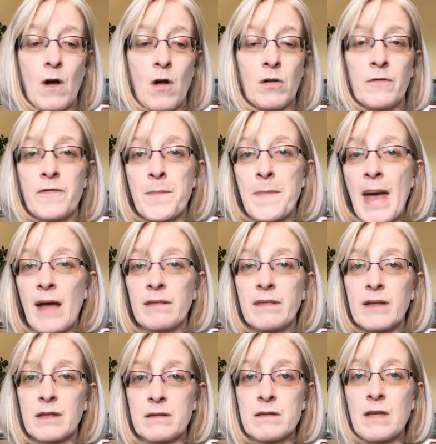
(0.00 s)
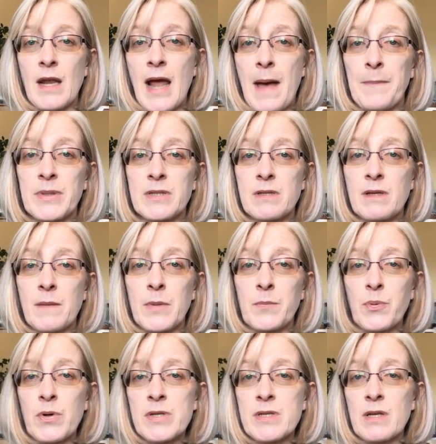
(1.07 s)
all of the bad things that happen to them in
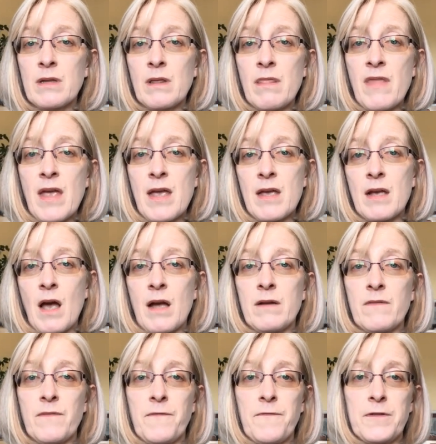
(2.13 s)
prison, they kind of